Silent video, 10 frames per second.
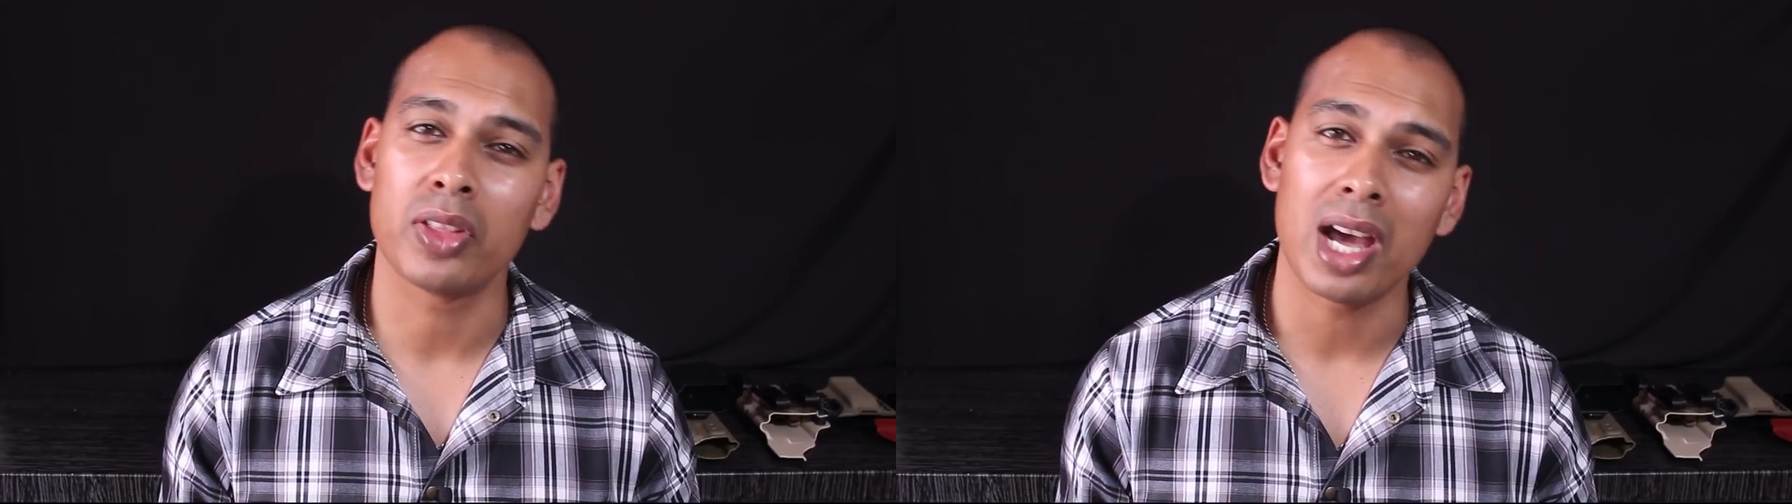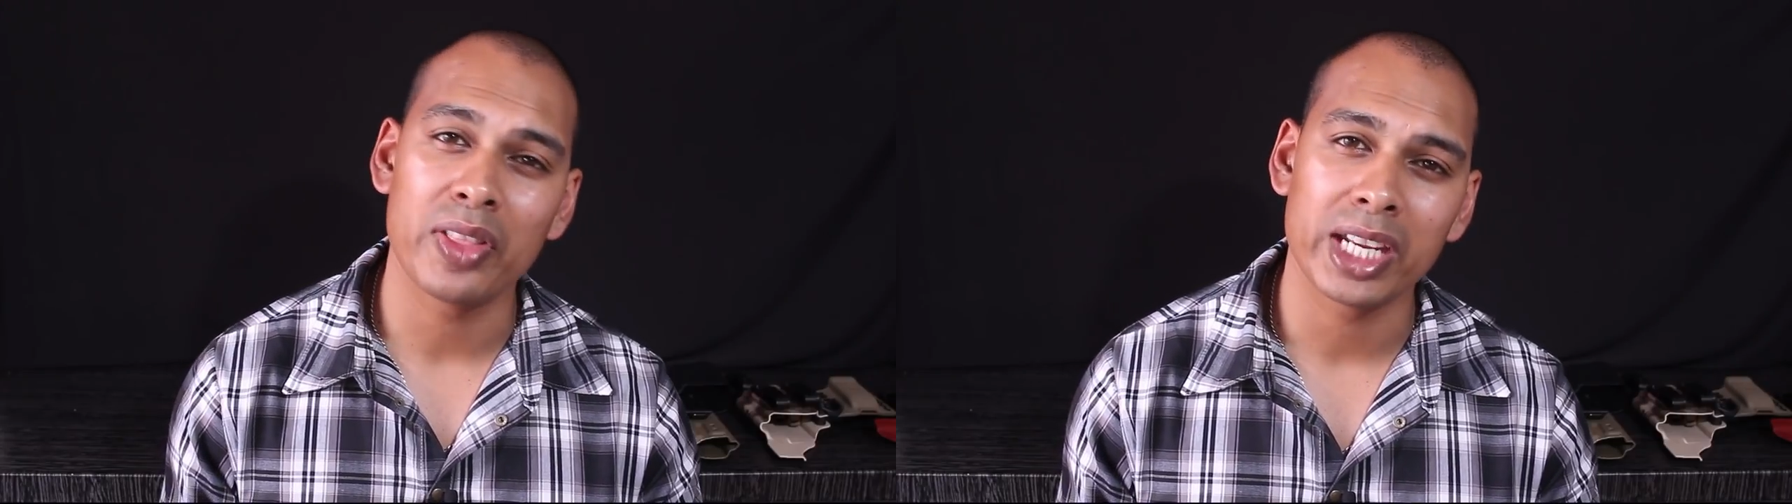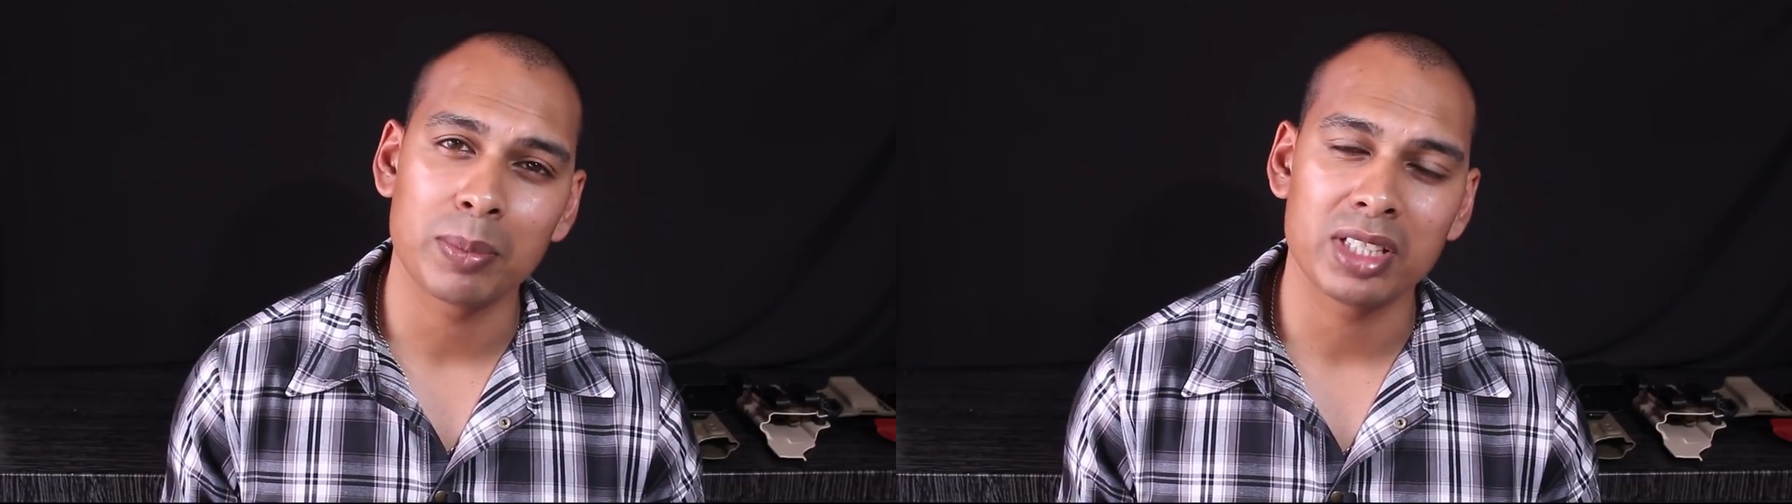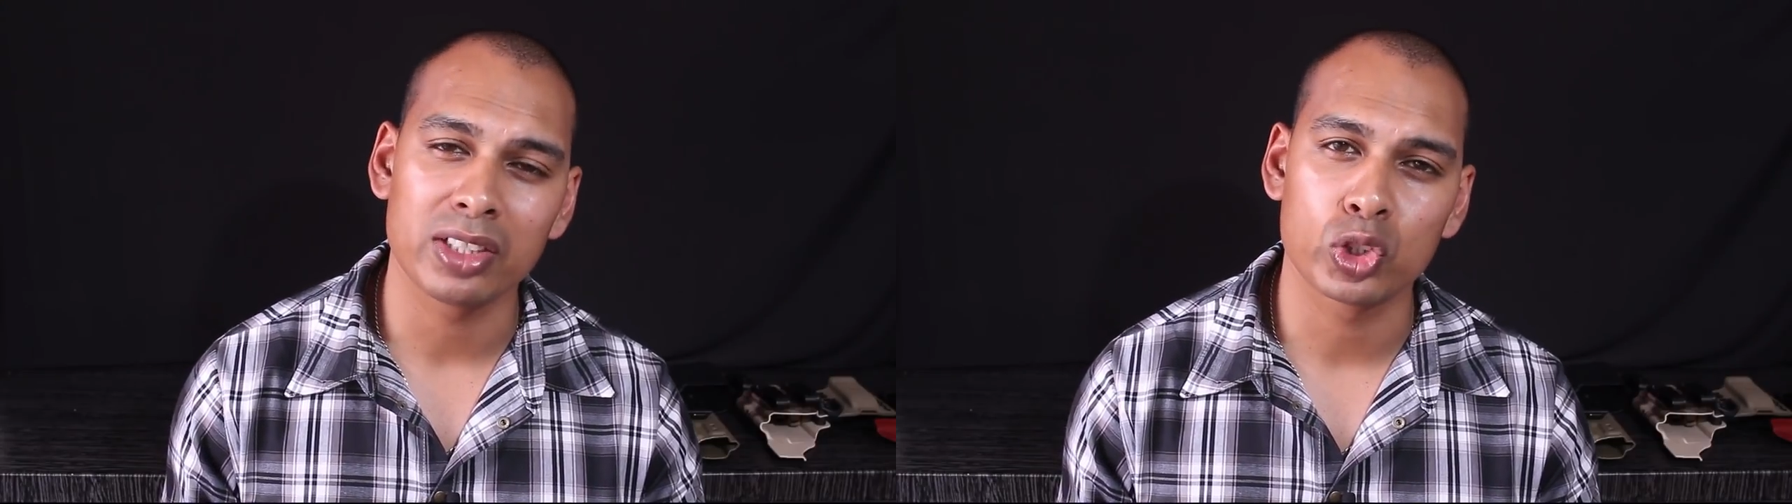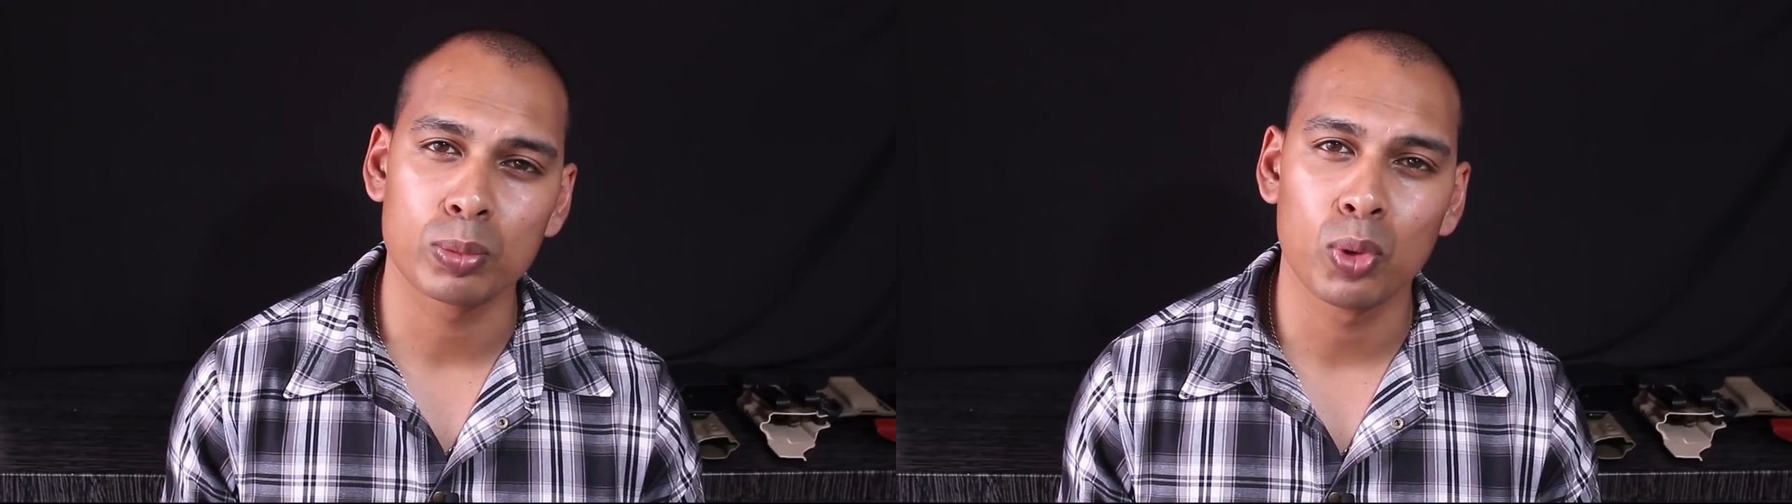On the other hand, I'm
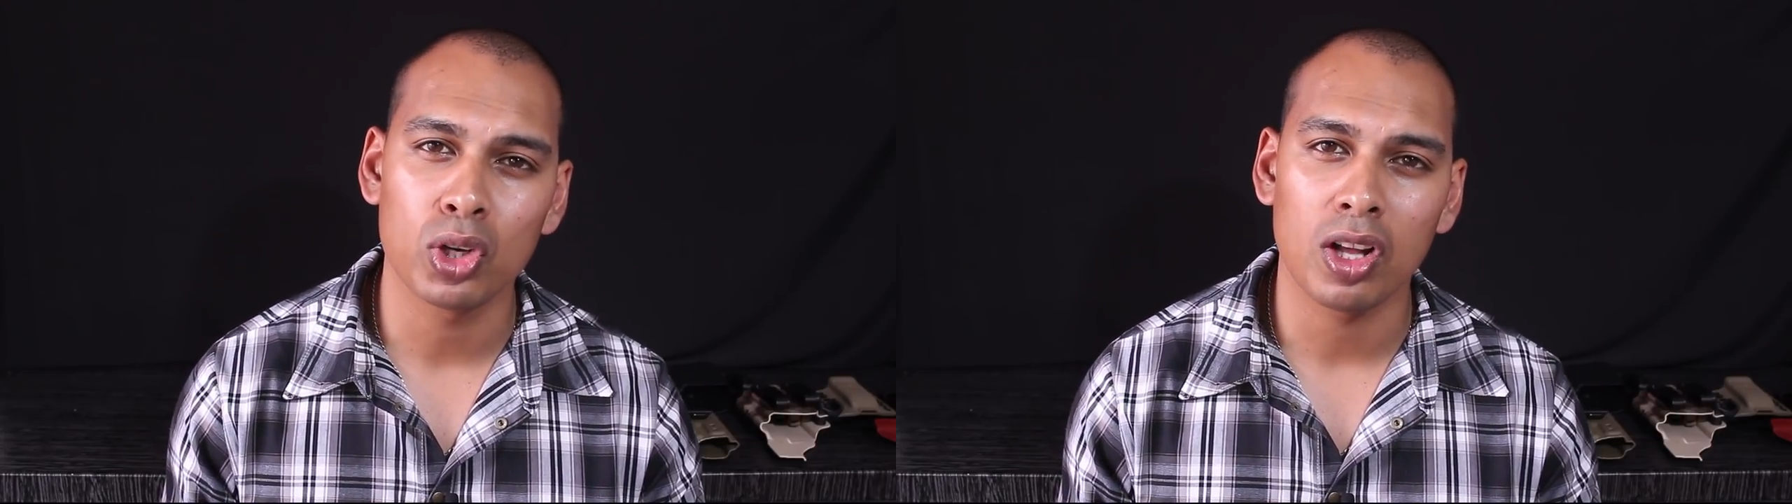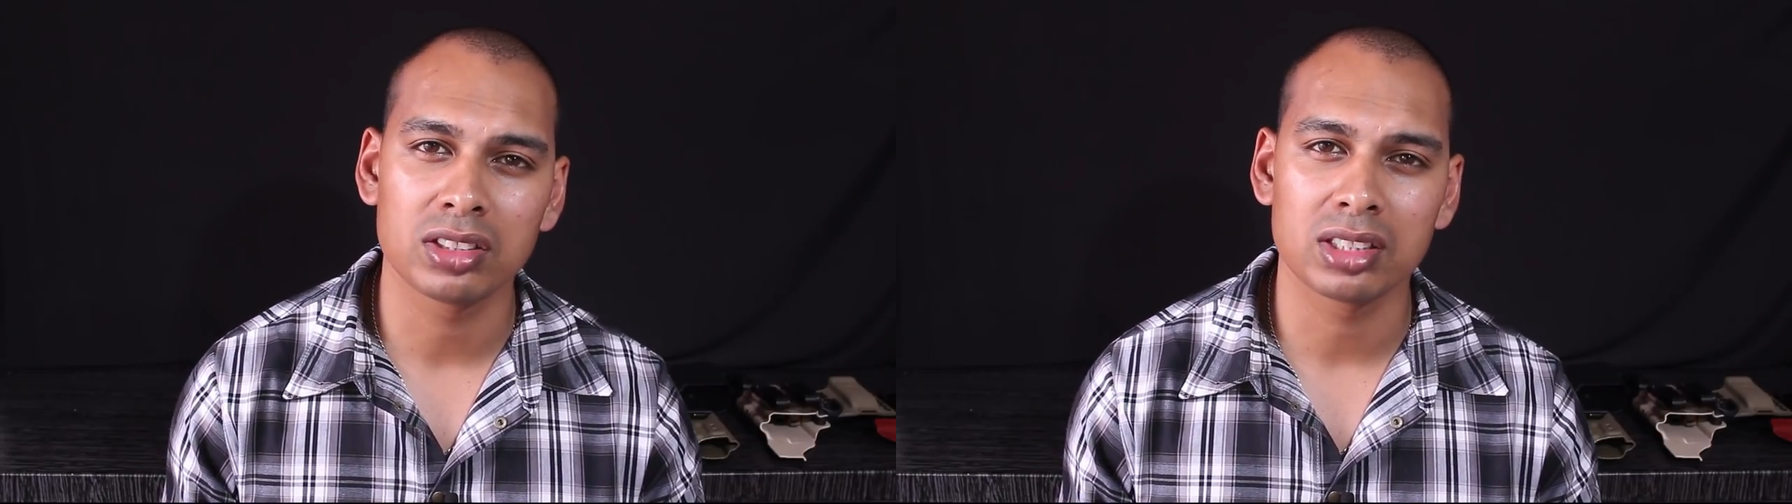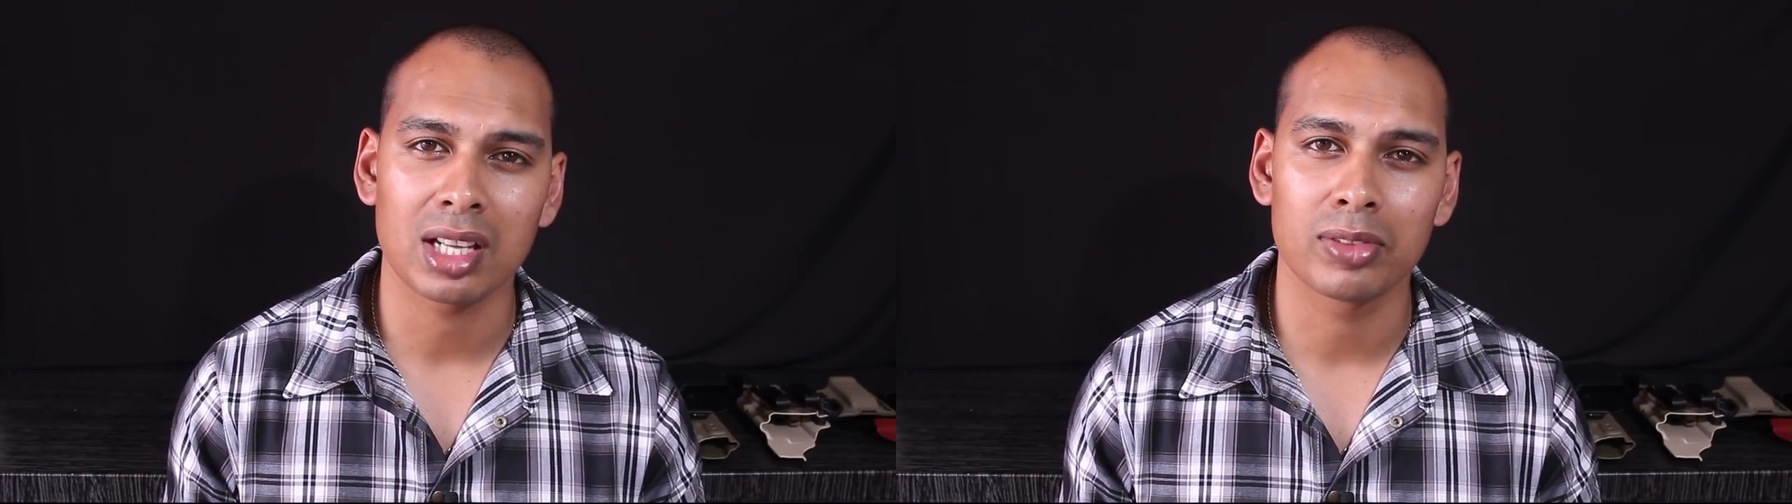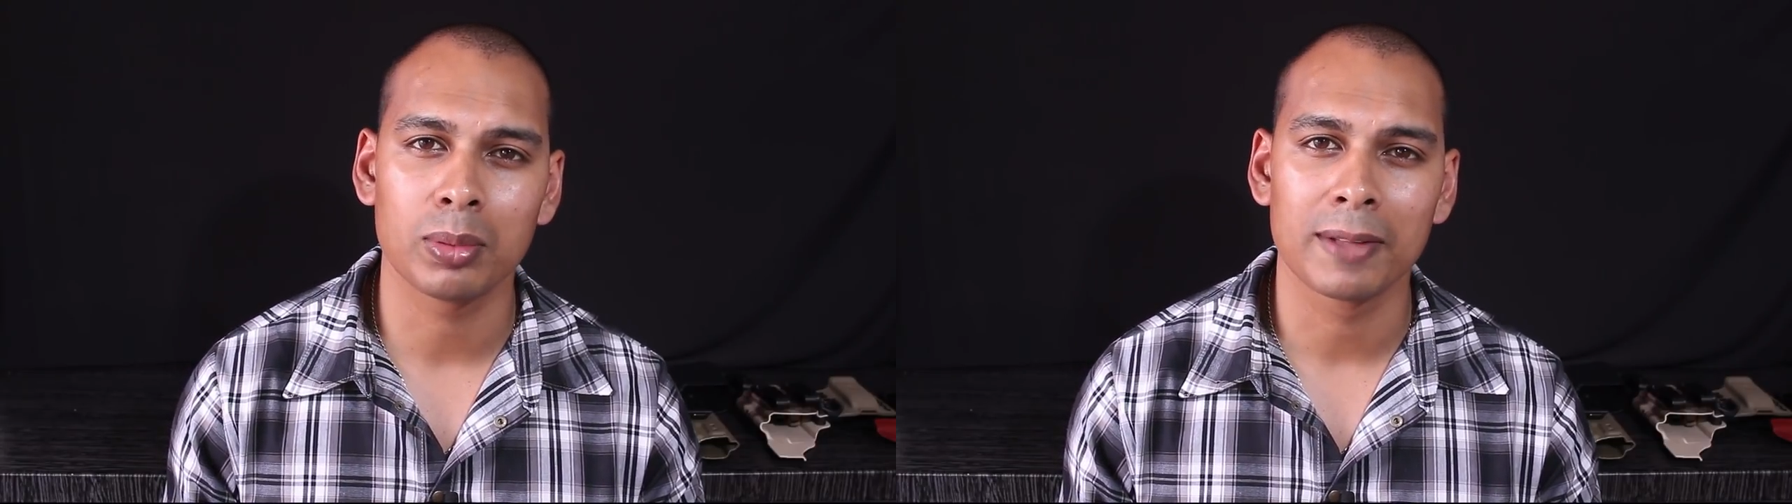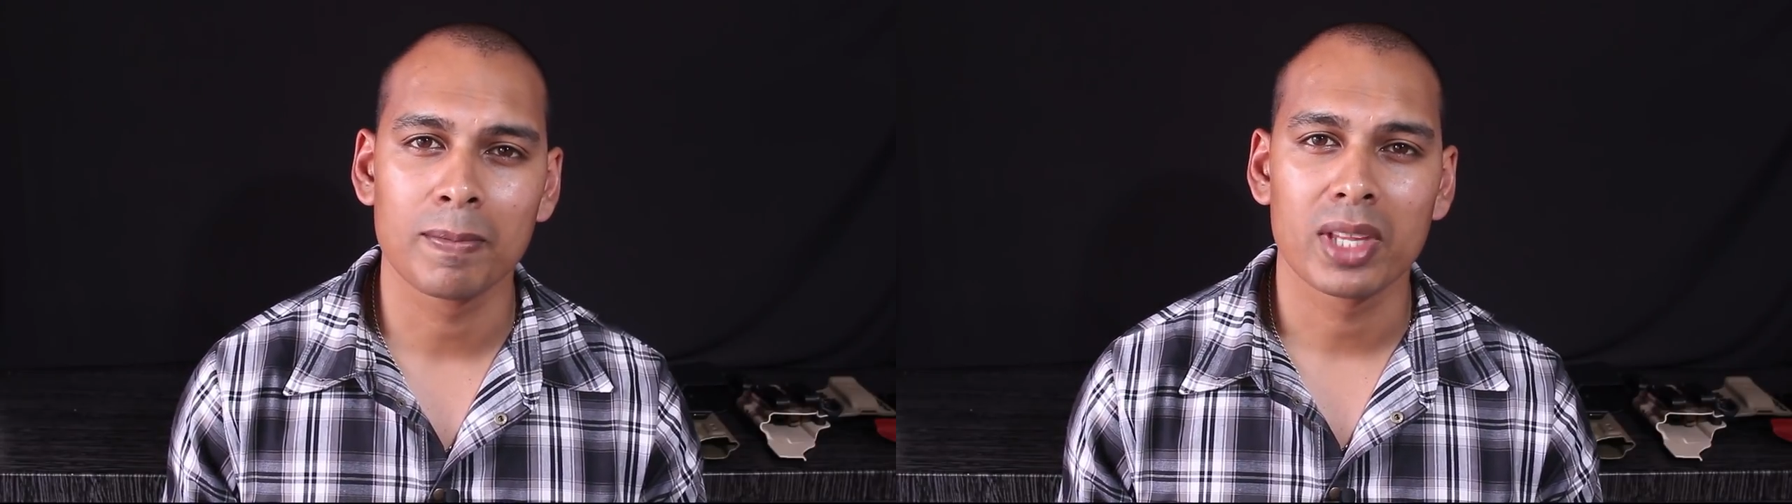saying the smaller holster is
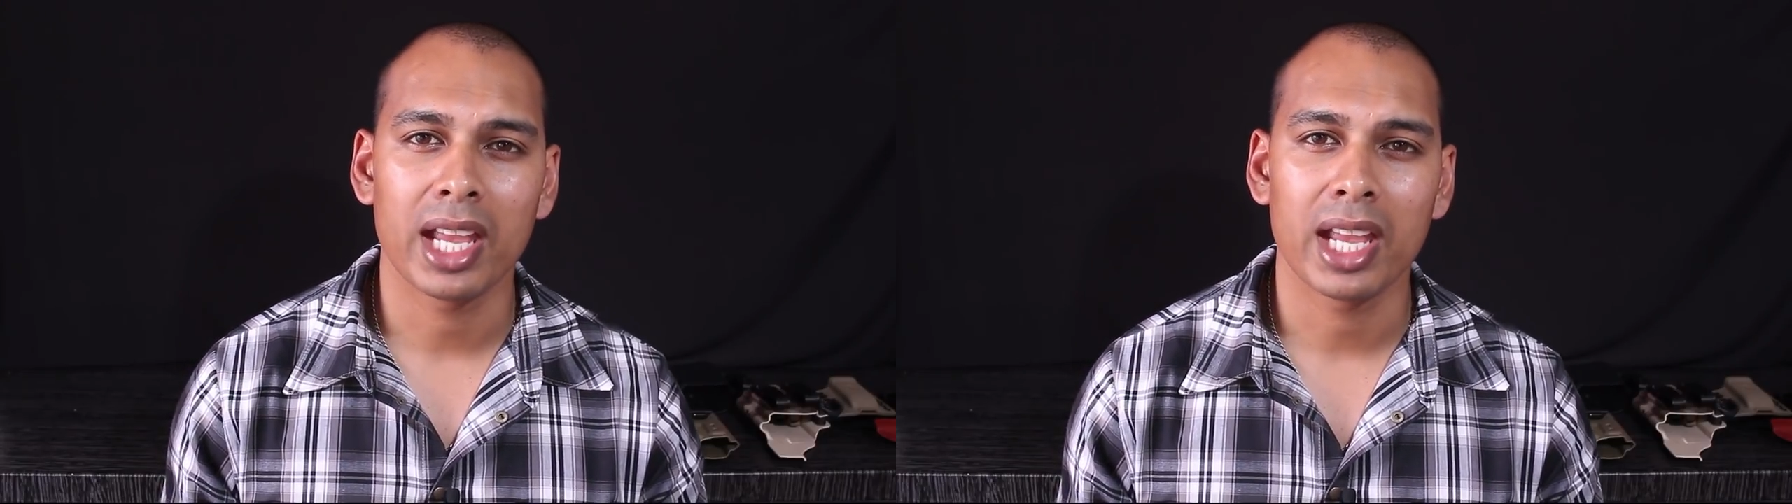comfortable.